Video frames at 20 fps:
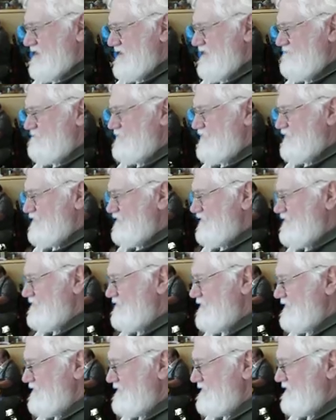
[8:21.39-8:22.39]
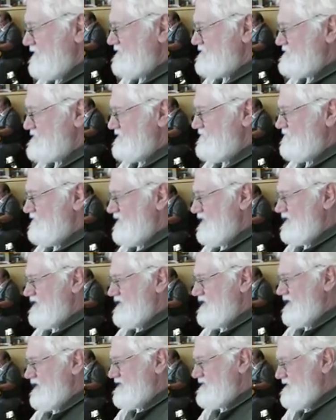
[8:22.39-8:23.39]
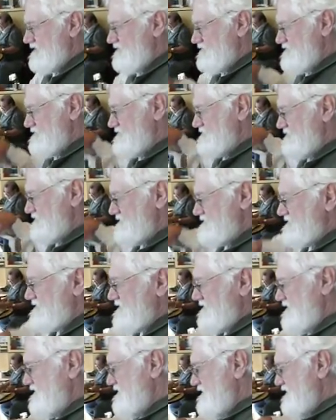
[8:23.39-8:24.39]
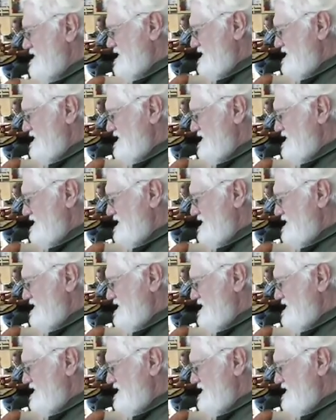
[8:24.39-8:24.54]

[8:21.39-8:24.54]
if you look real close, you find out that the